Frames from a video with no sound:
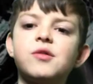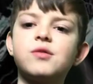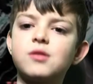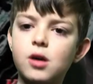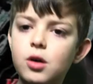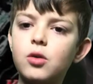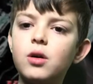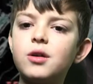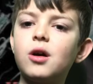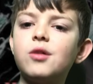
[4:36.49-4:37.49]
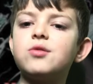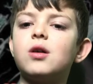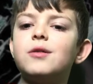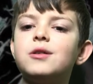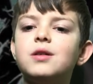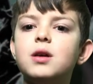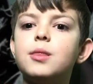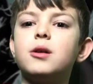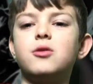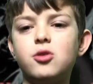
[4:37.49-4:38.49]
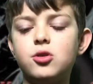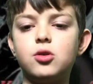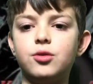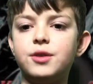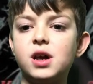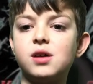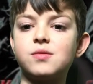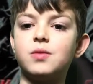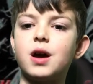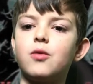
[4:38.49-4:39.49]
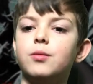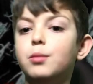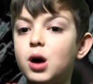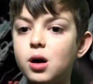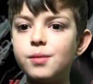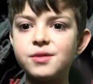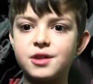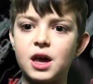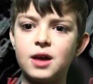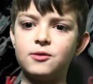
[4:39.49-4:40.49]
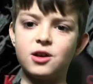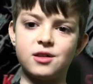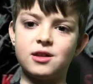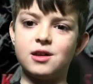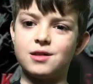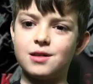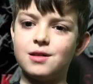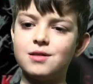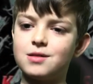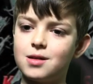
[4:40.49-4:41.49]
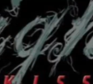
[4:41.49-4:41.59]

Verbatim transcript: So it all started in the good old days when our moms gave us kisses.